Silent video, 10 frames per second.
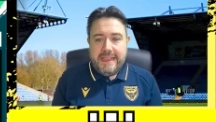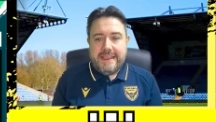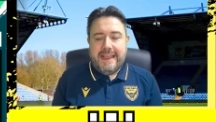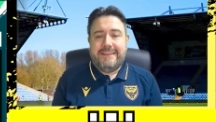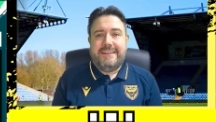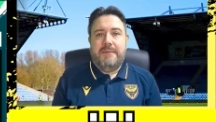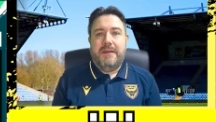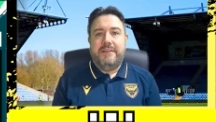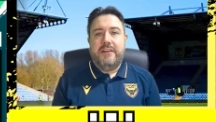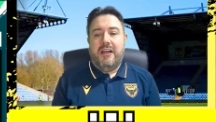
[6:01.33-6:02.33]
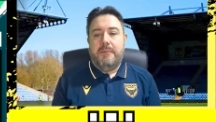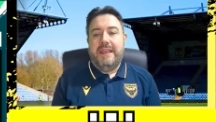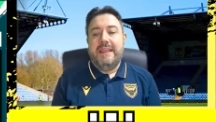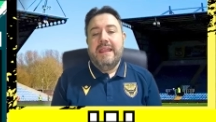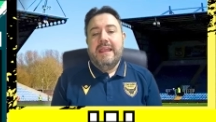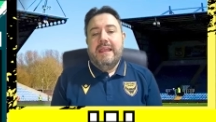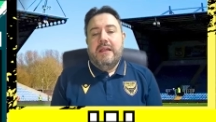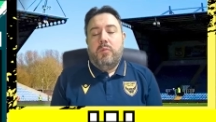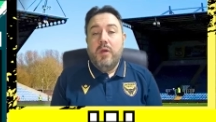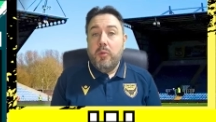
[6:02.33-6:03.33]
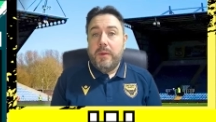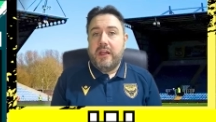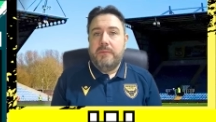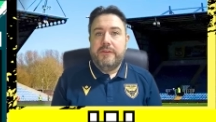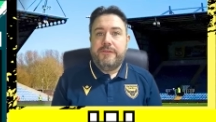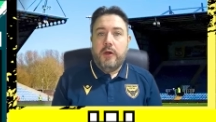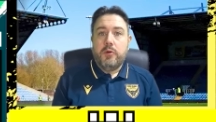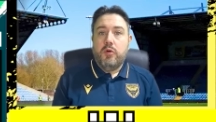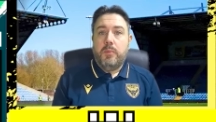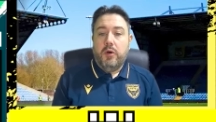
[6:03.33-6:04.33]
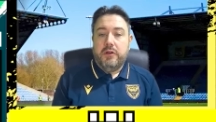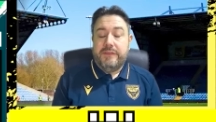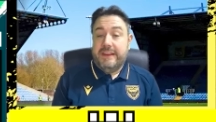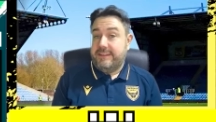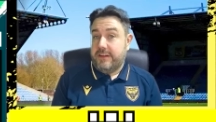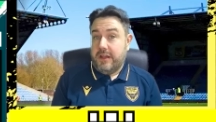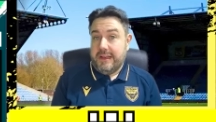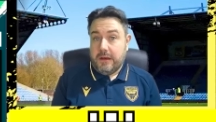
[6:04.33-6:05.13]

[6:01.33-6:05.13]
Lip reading: Gassam Adame will become the focal point of their side,